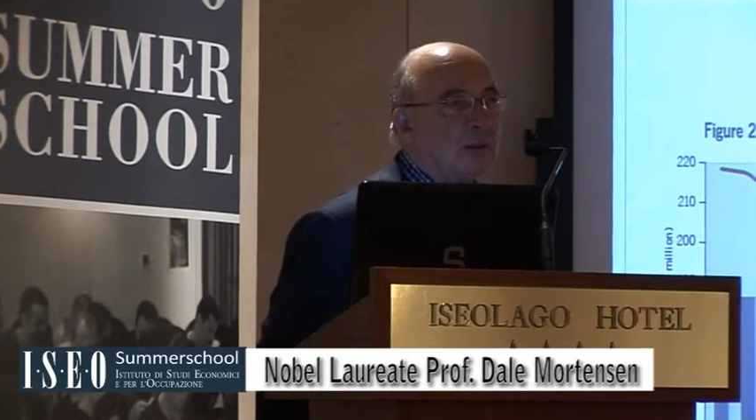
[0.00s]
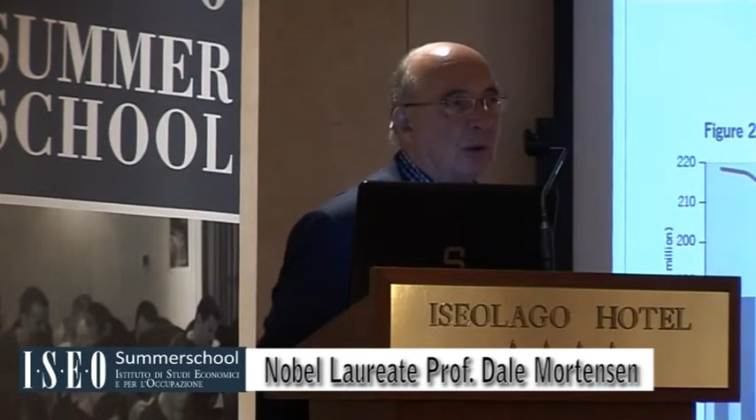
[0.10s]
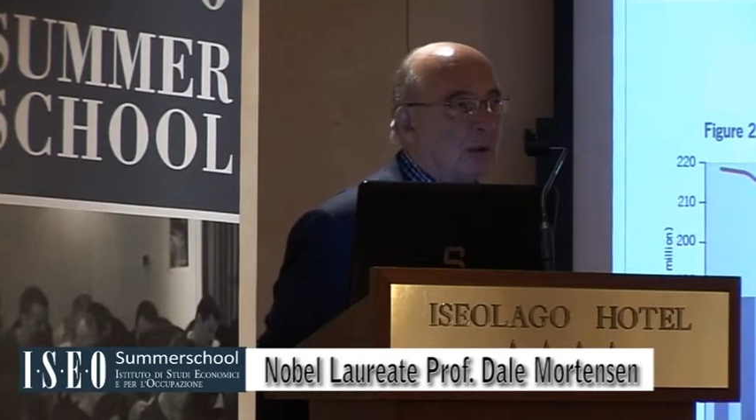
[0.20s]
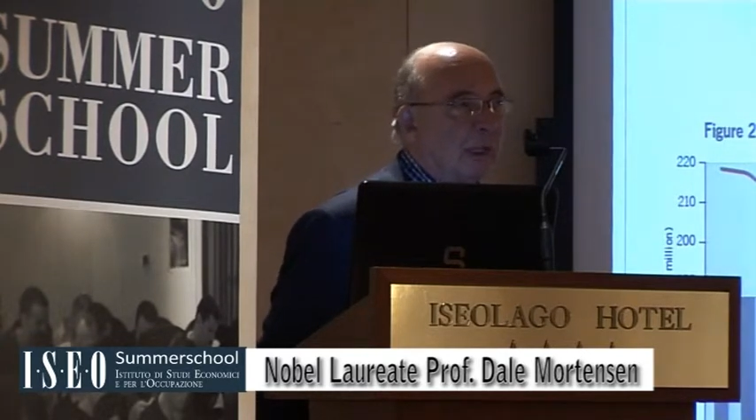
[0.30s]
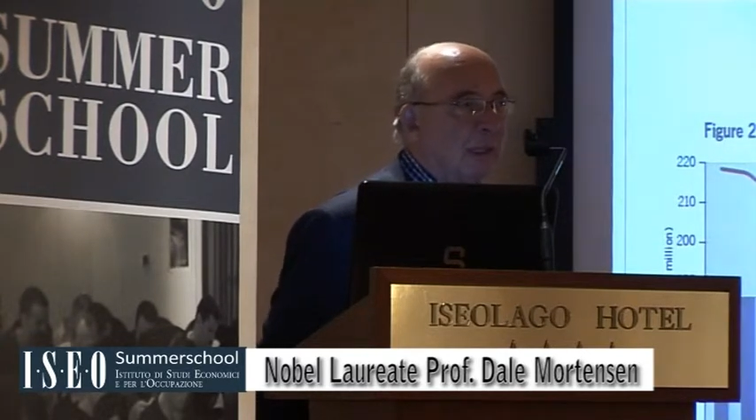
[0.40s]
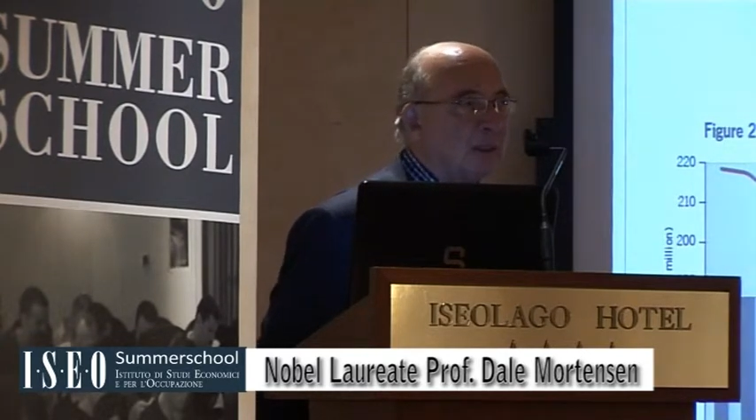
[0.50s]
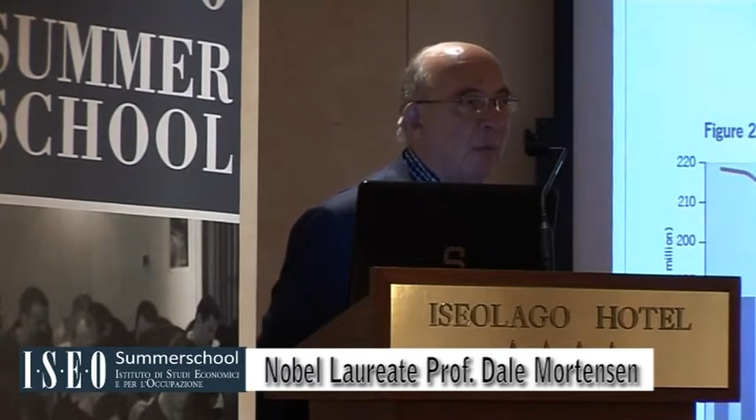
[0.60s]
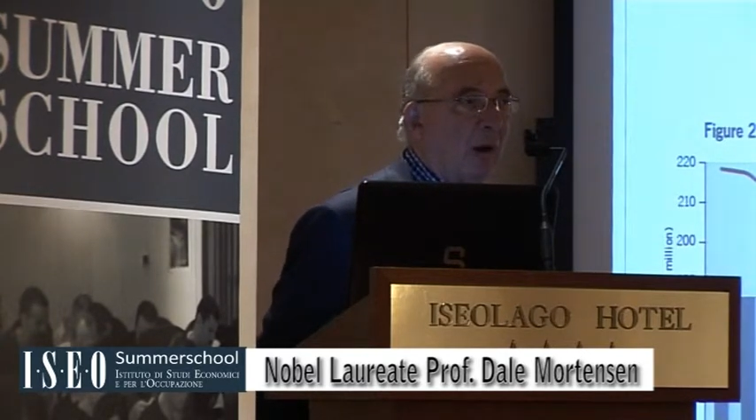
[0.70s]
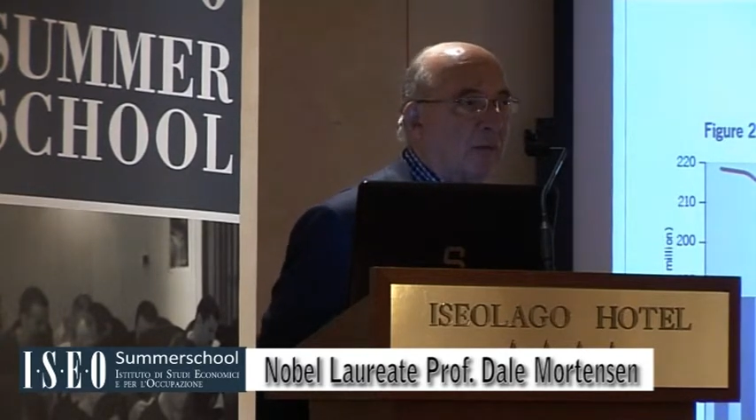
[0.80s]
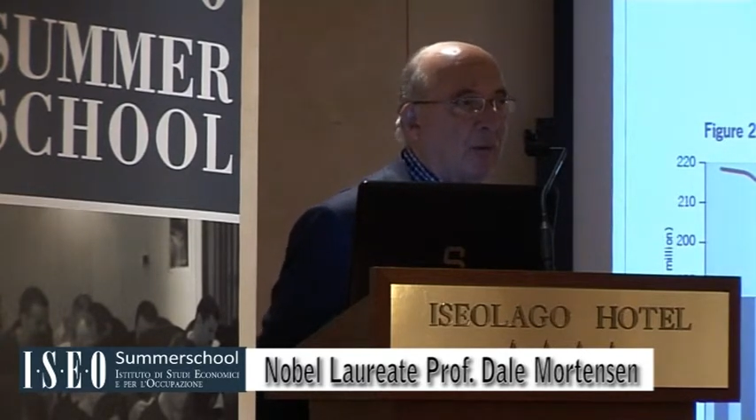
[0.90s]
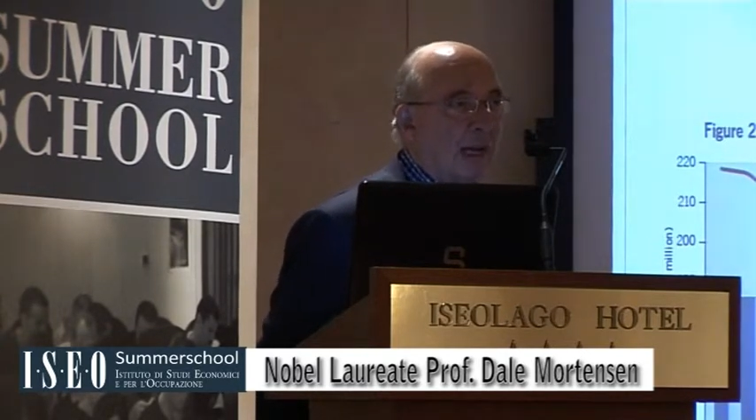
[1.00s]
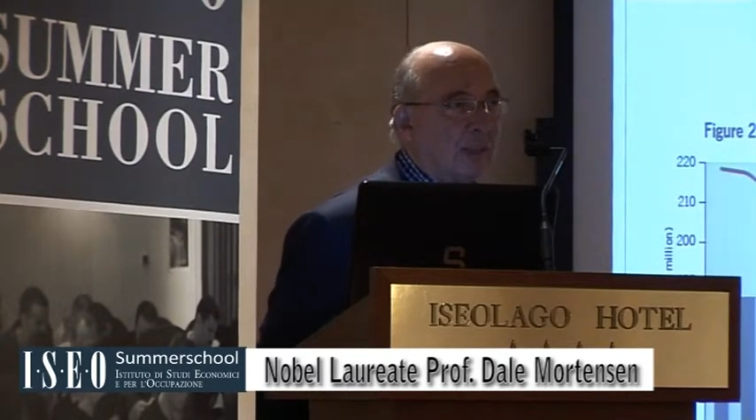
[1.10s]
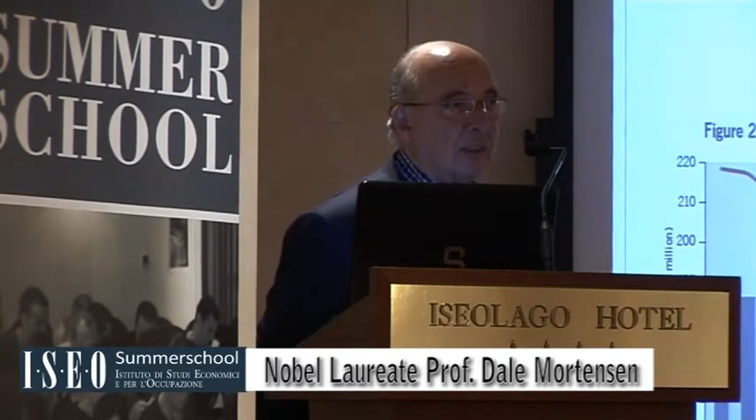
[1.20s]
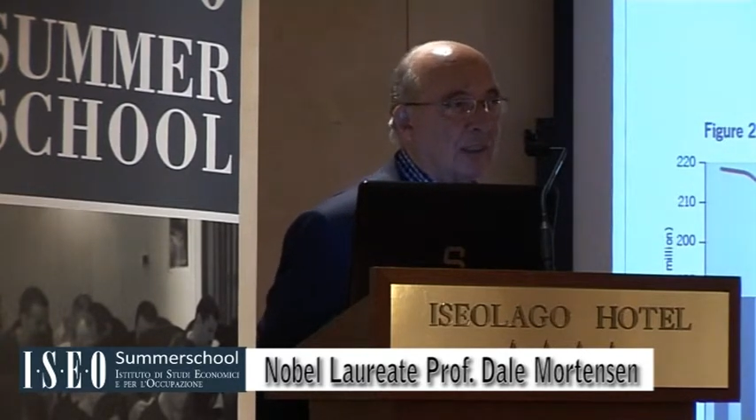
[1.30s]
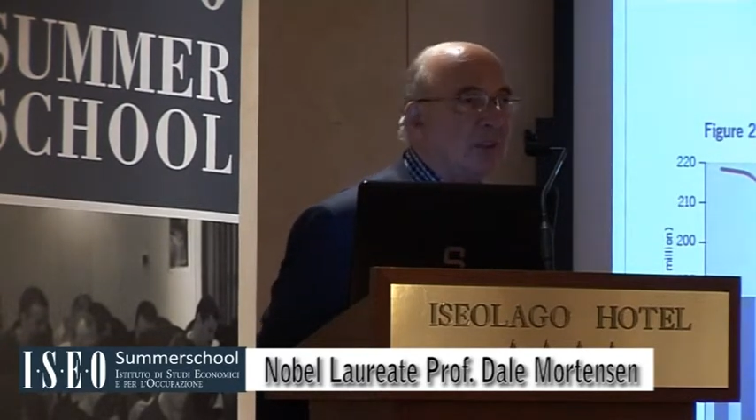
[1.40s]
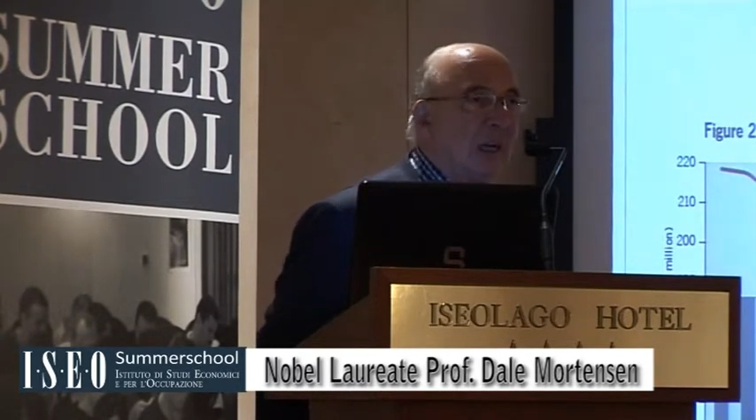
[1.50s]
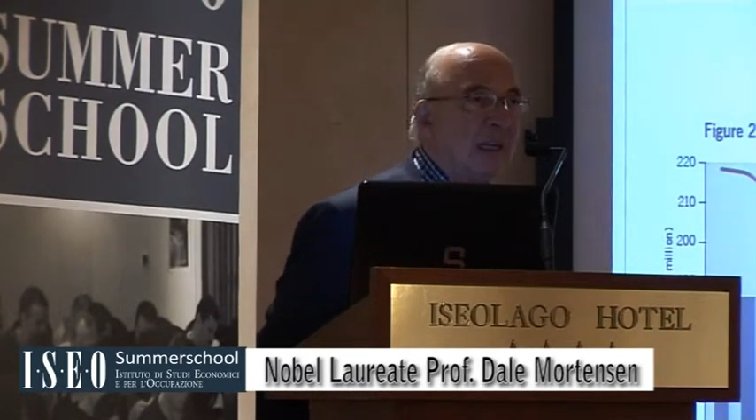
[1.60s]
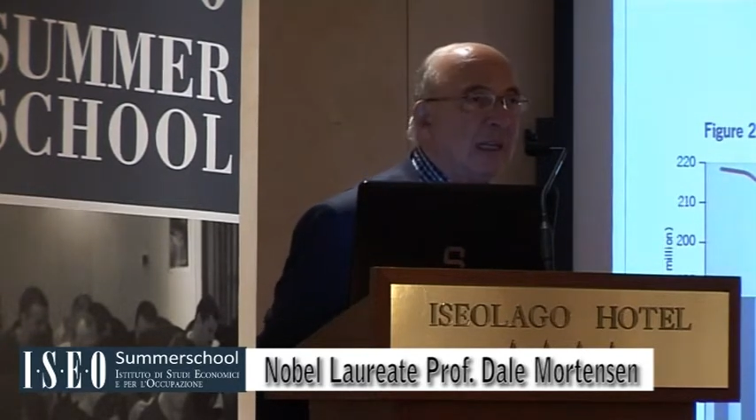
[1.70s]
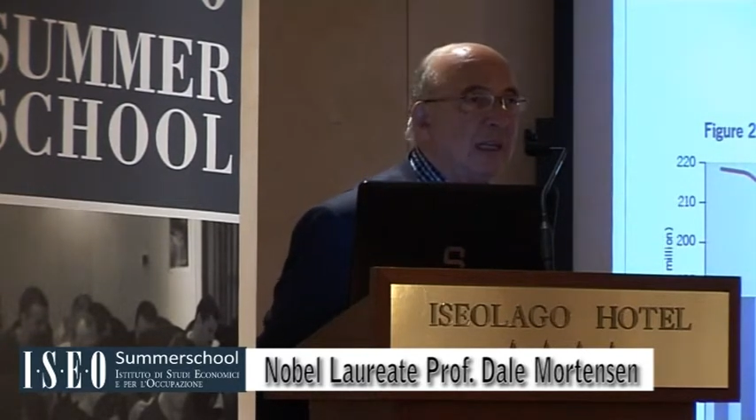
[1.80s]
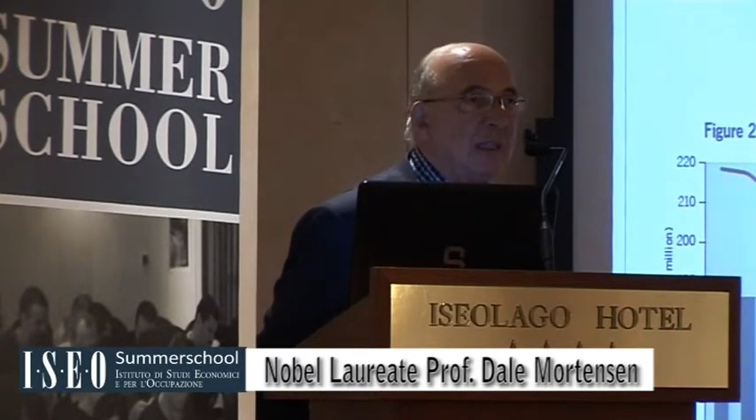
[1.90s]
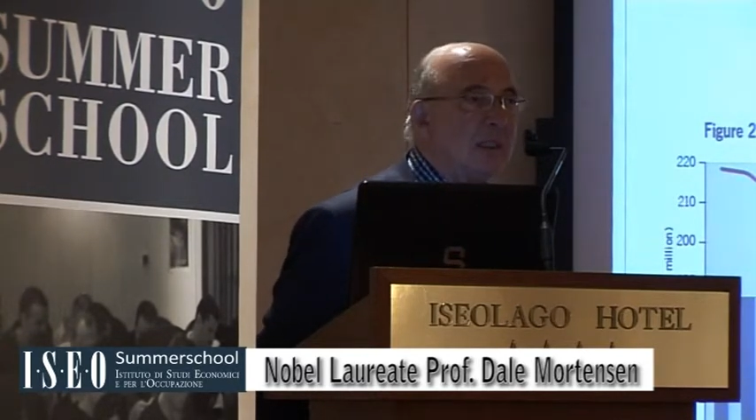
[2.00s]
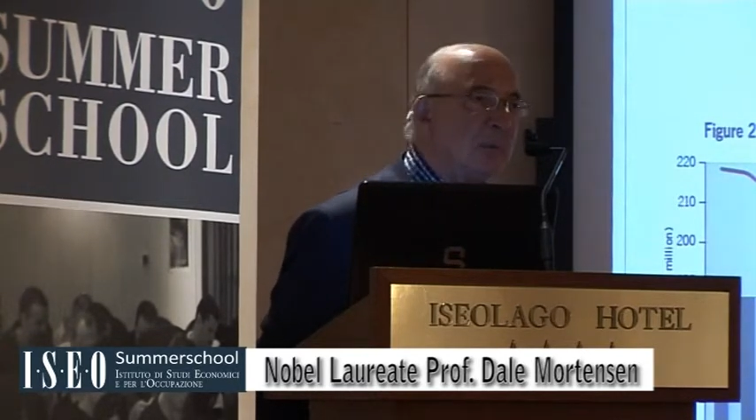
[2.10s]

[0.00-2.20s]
it's only a small fraction of the Chinese,